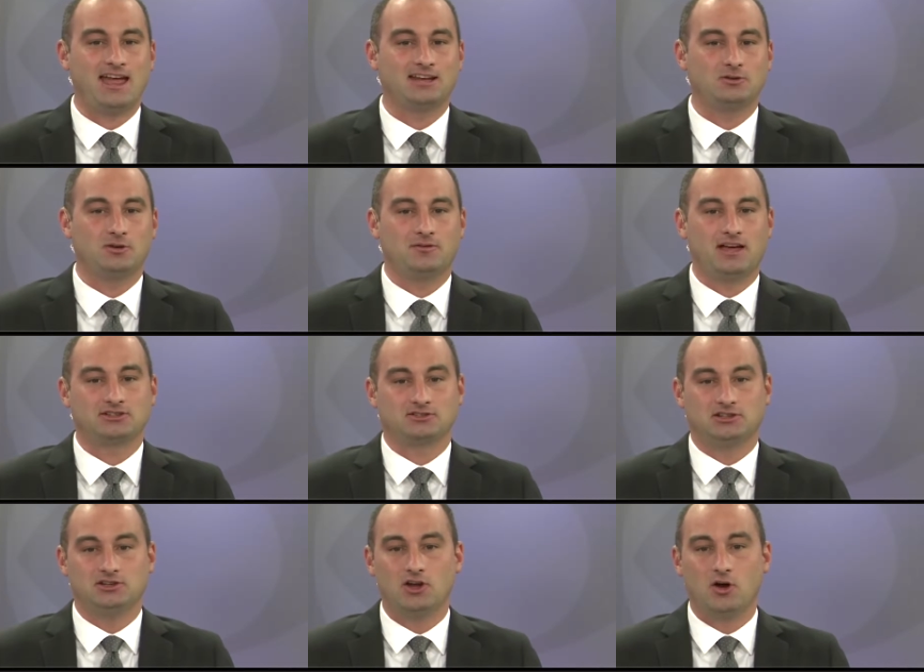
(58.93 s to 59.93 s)
they had to have
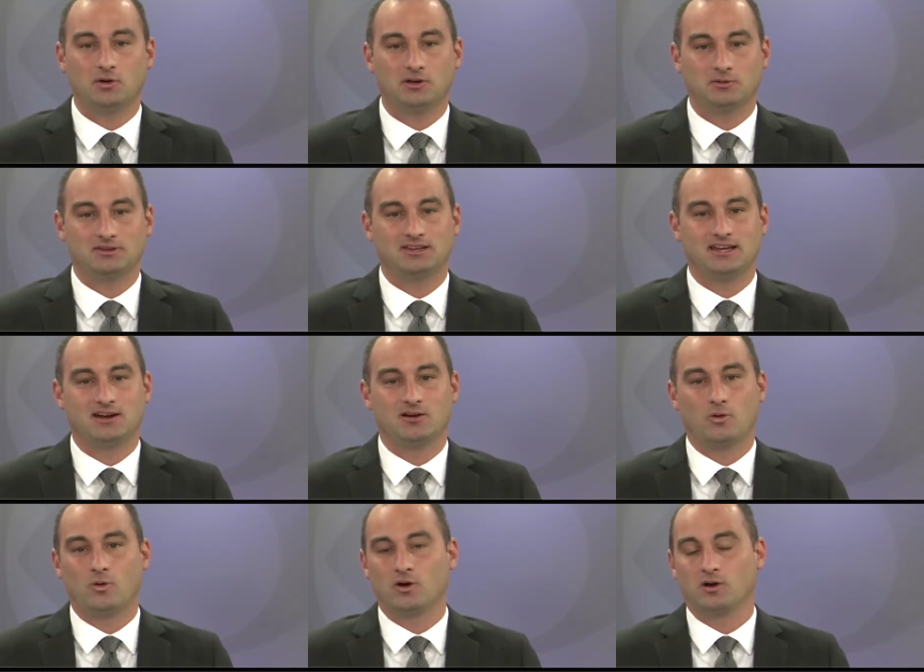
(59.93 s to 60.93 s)
actually known it was
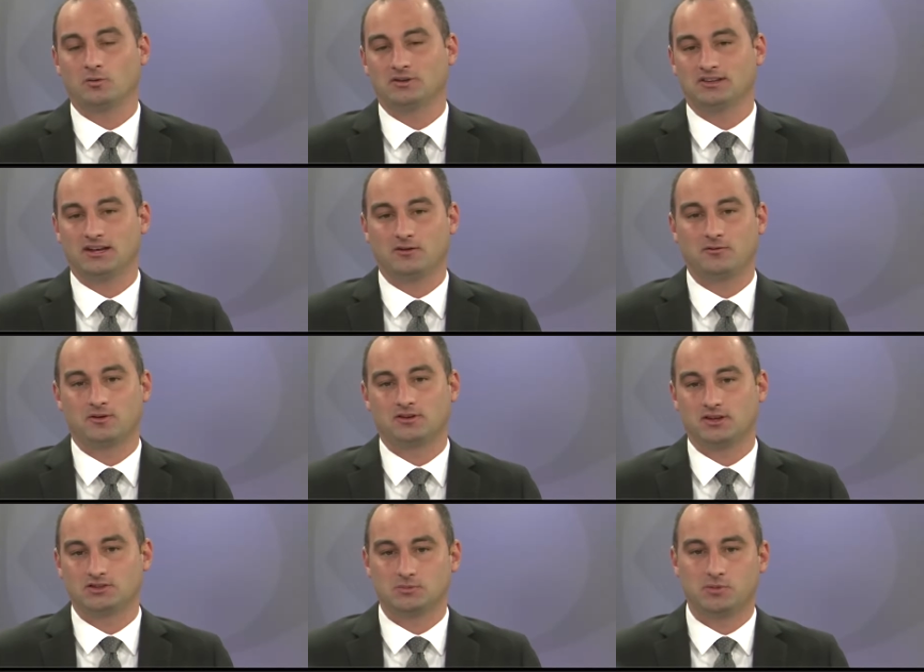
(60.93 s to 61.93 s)
there or it was there for
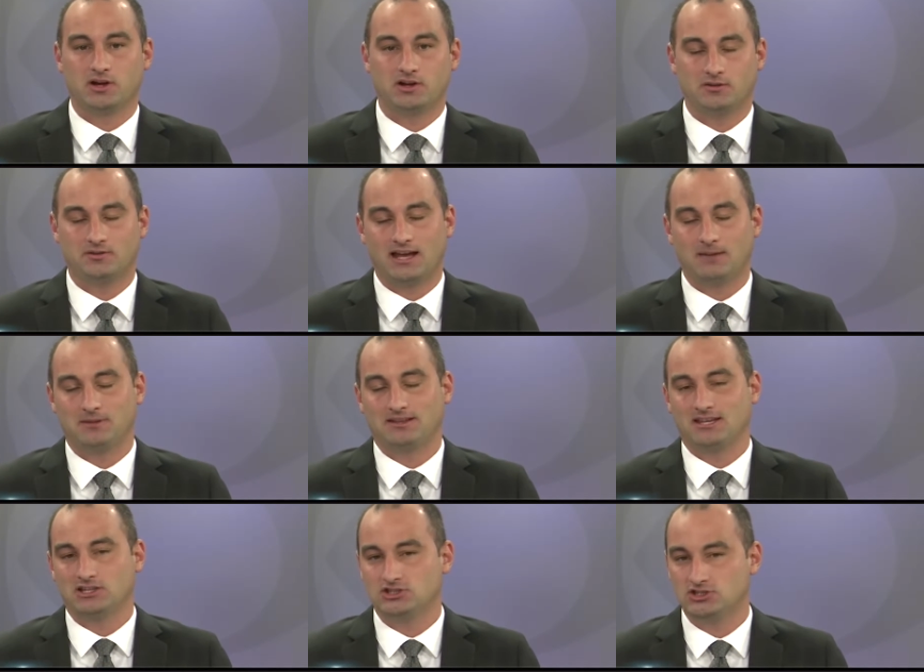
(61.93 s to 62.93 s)
such a period of time
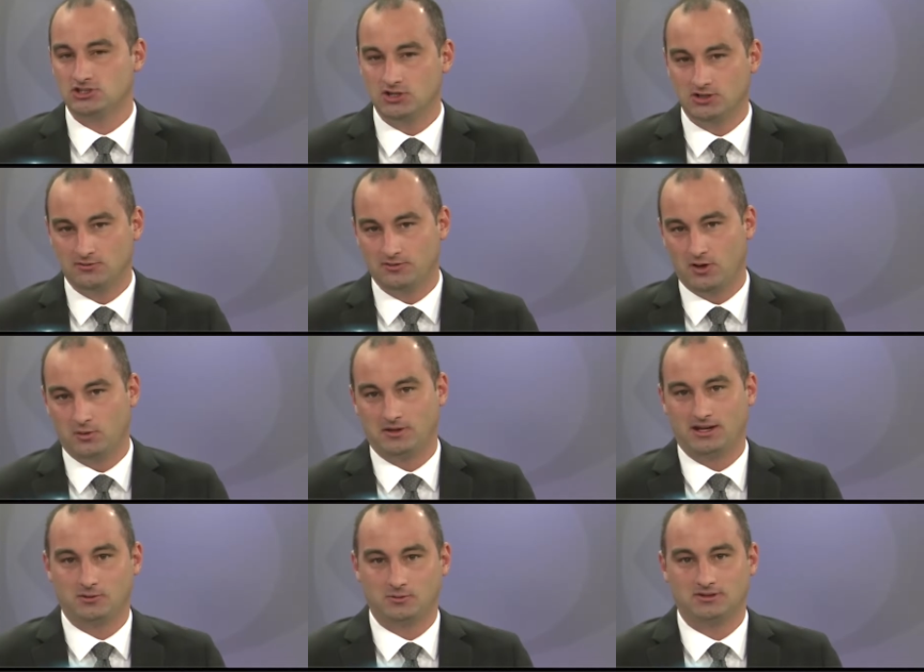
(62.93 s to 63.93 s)
that they should have known
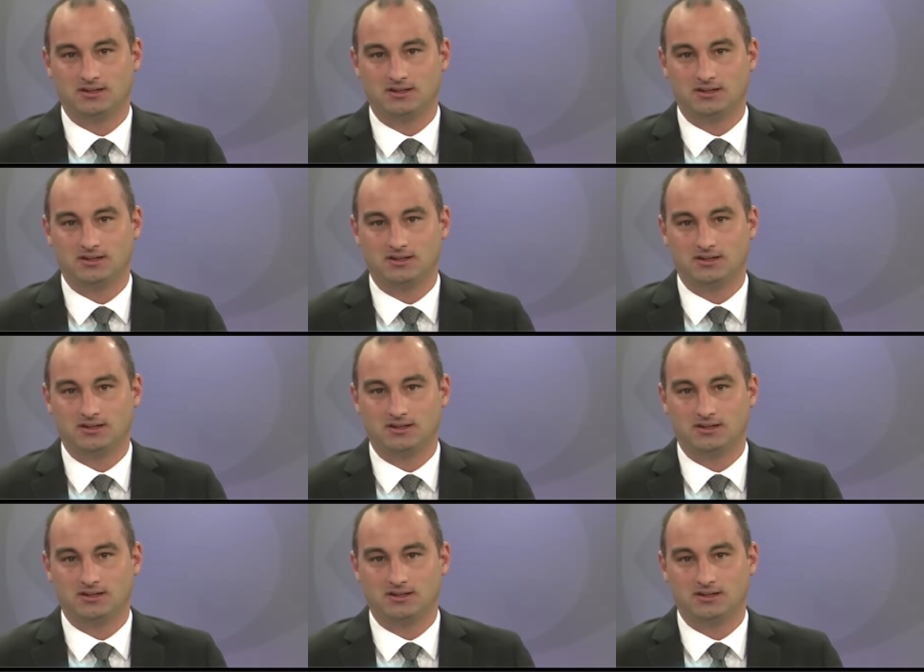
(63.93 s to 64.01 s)
that it